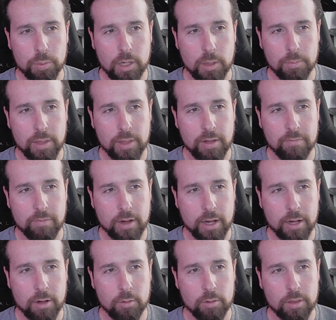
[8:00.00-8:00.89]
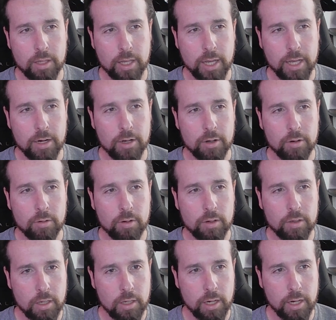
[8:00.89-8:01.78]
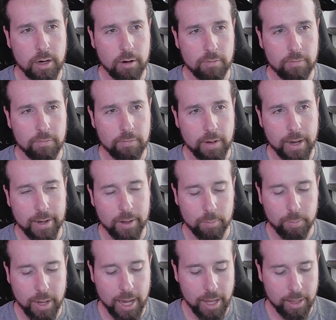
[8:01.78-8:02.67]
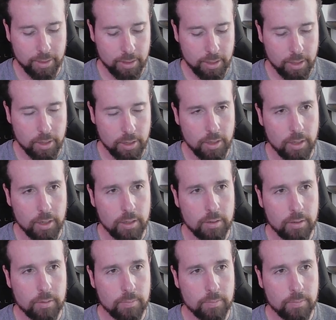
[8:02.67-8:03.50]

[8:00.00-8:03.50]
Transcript: up that file with nano in our file path here.